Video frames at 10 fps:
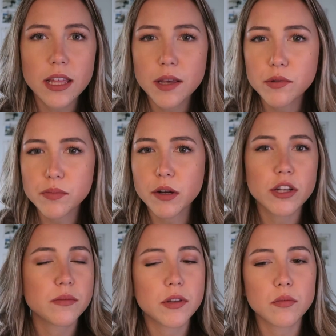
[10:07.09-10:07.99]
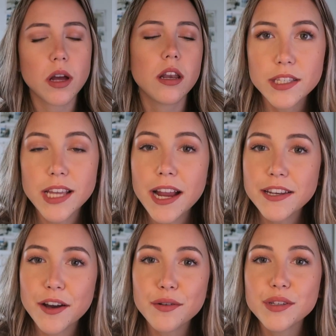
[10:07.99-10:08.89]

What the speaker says: I think it was my Christmas one. Side note,